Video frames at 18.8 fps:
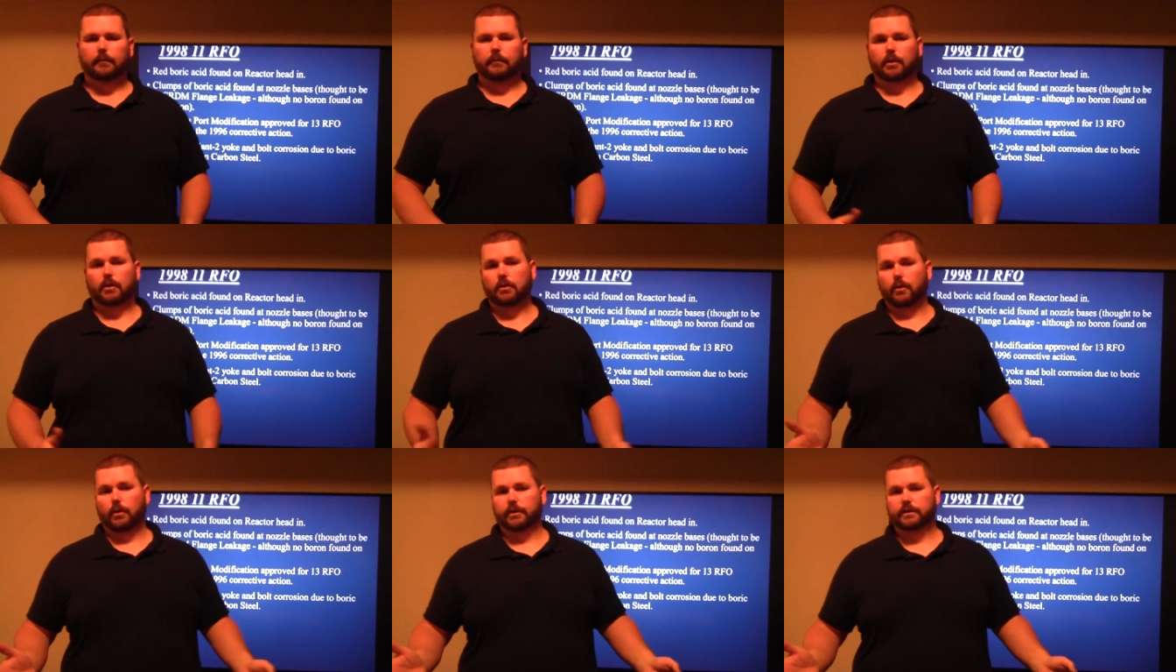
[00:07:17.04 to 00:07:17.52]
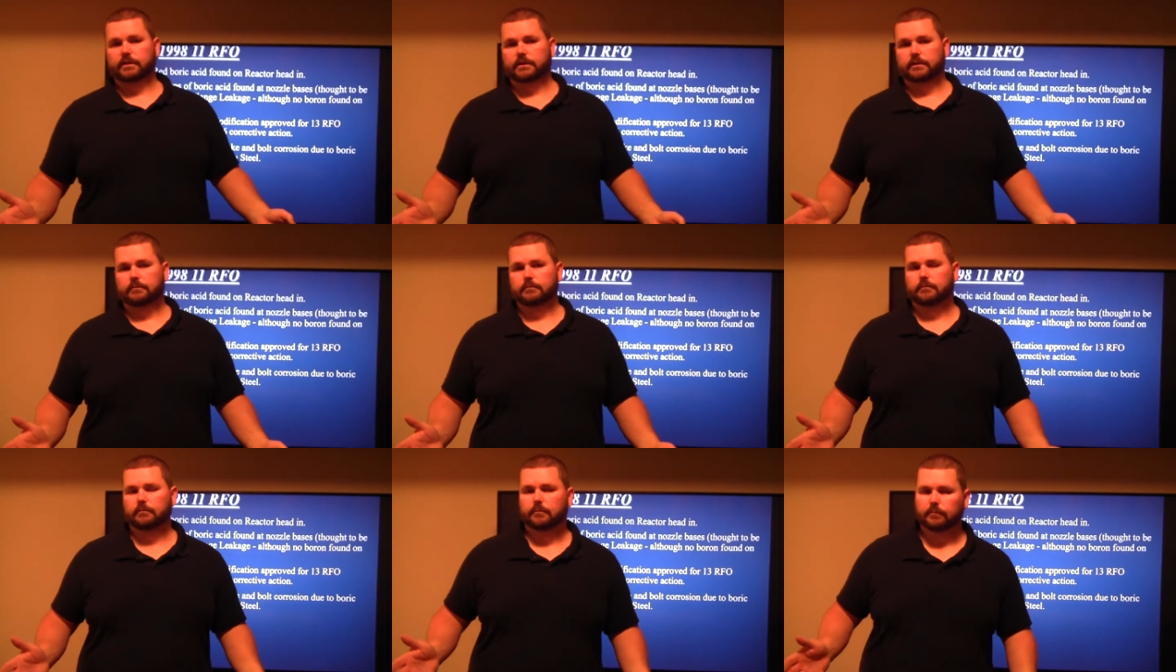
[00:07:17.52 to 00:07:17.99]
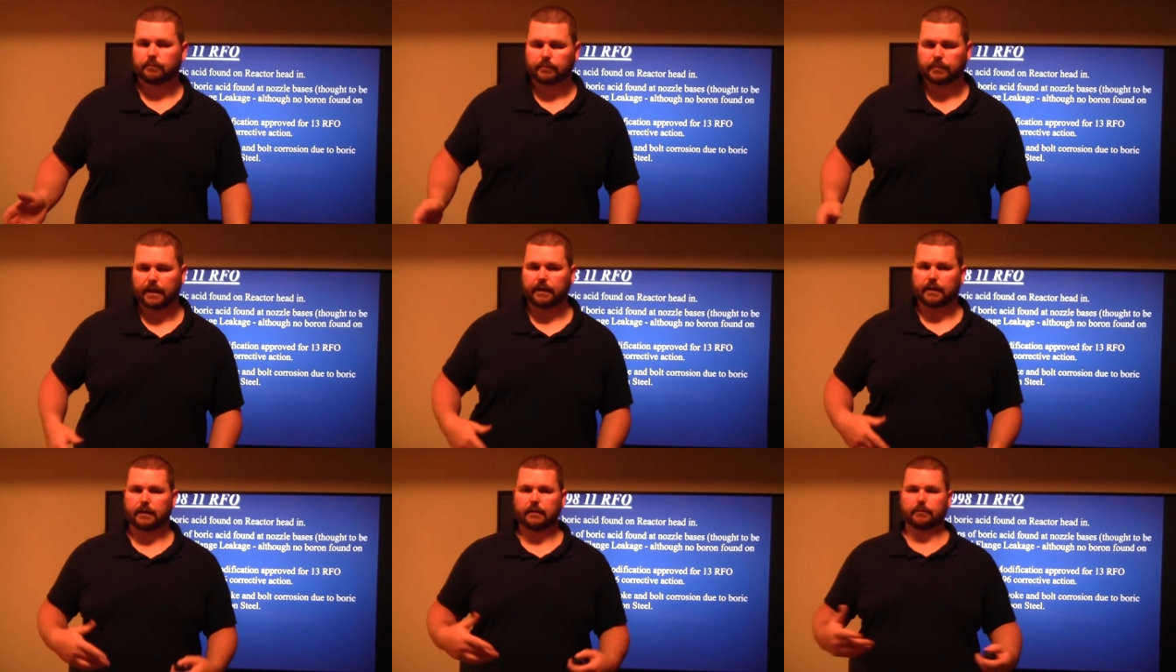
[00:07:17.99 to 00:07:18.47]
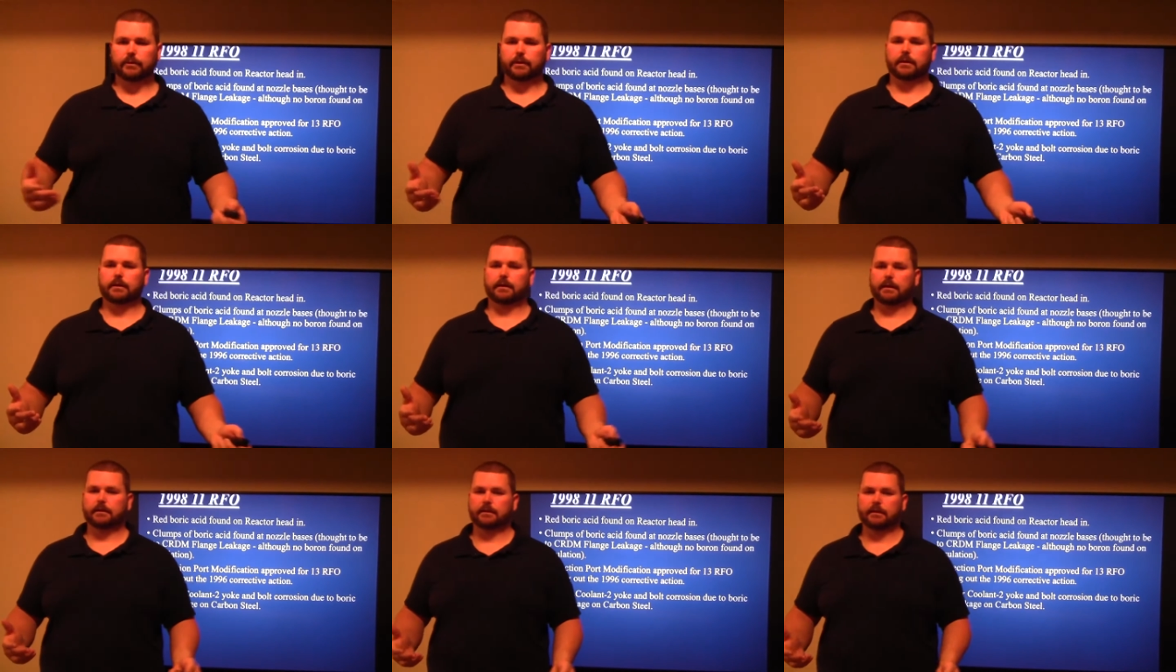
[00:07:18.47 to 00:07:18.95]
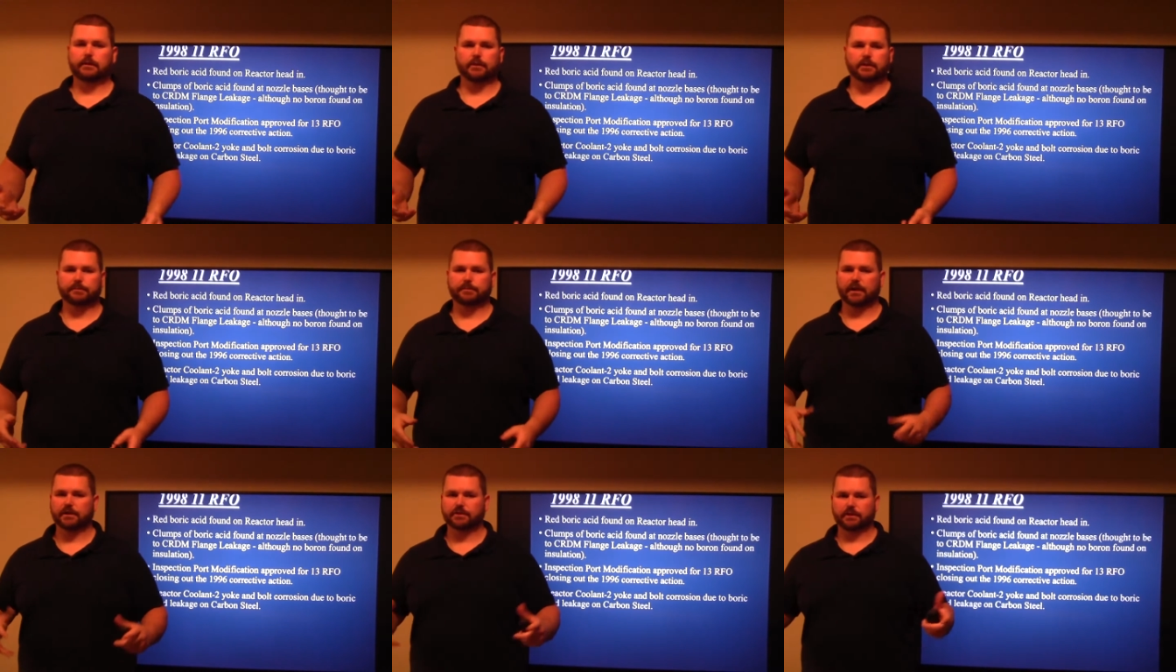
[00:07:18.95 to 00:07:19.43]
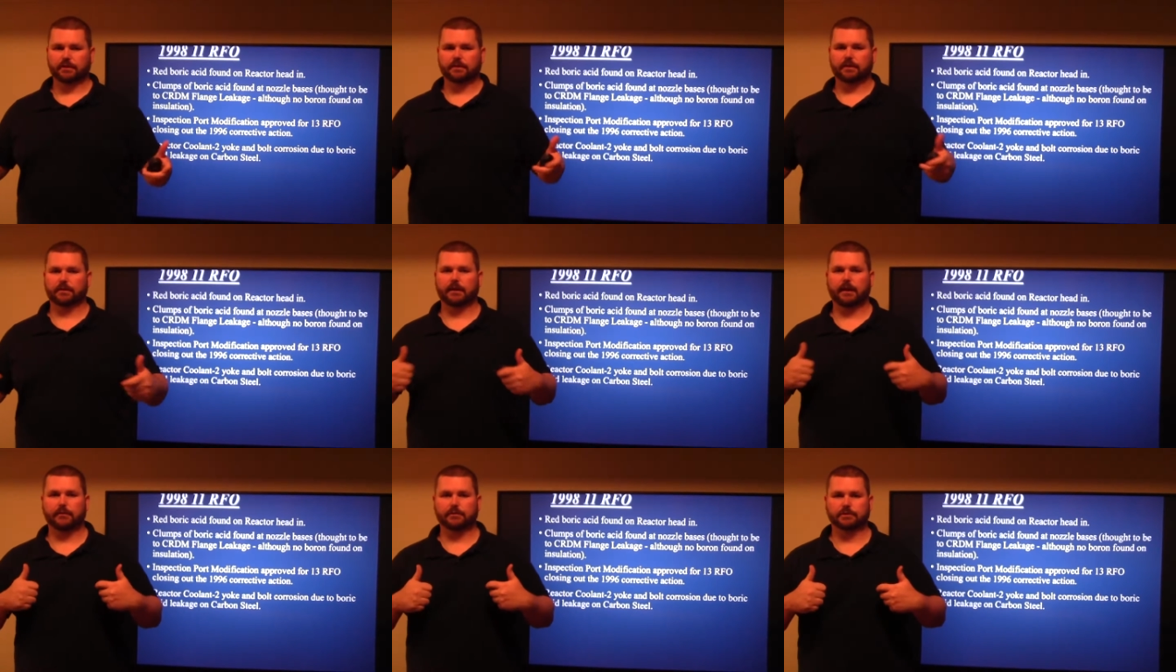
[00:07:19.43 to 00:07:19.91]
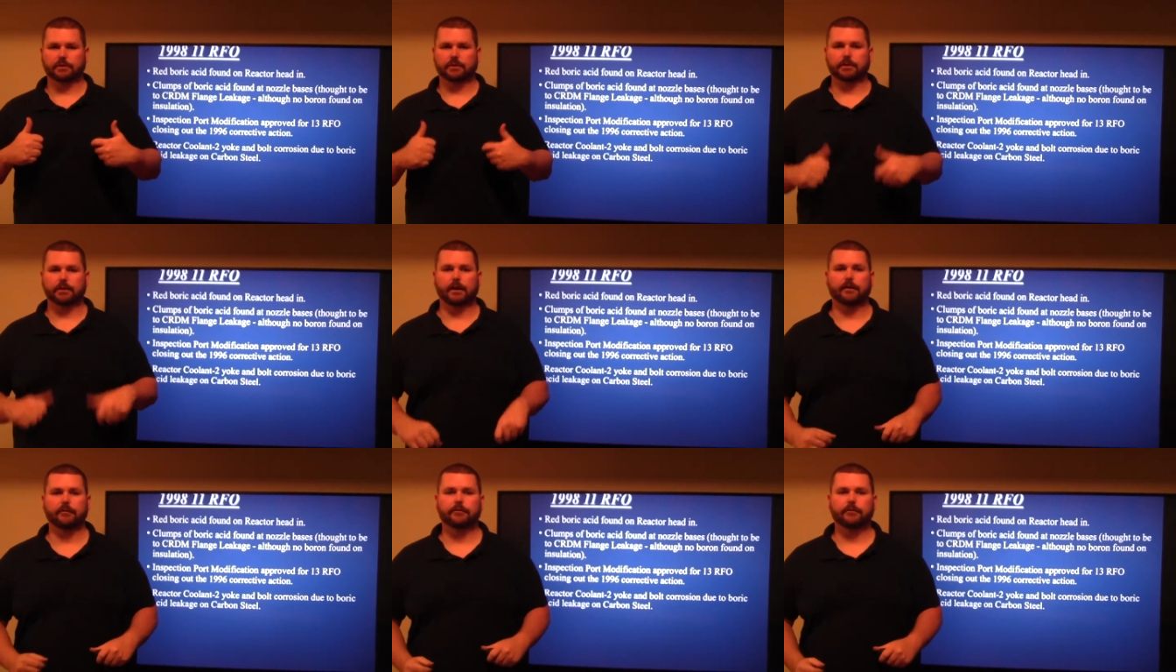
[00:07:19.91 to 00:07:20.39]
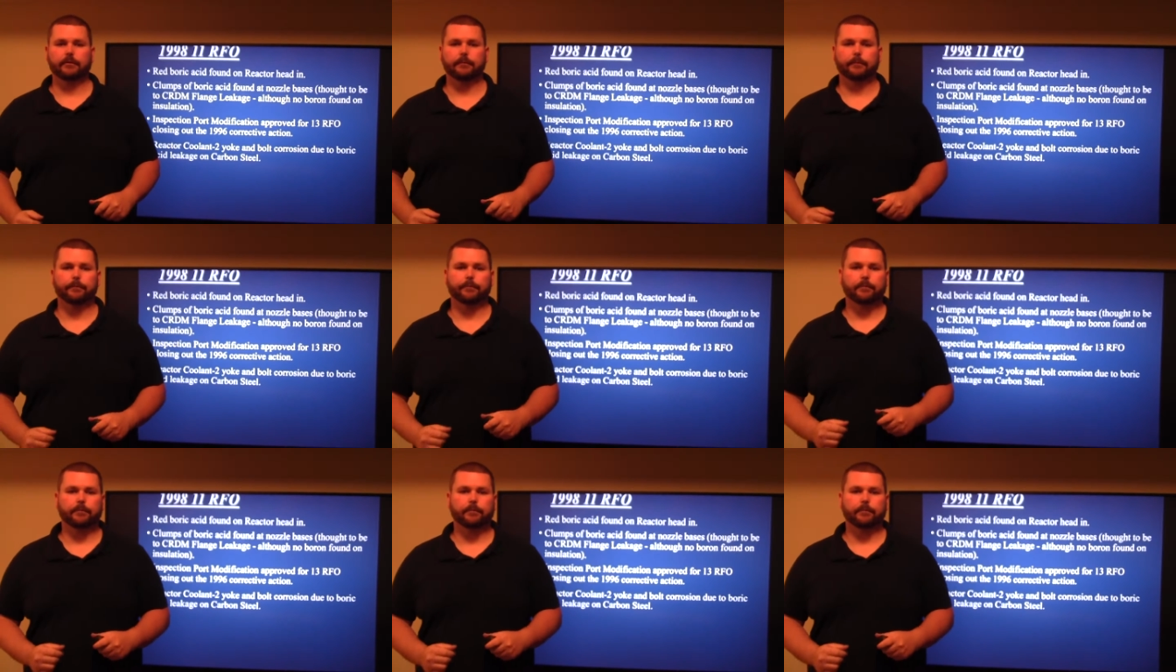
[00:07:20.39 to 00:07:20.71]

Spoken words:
But of course, they did their inspection and thought that was good enough.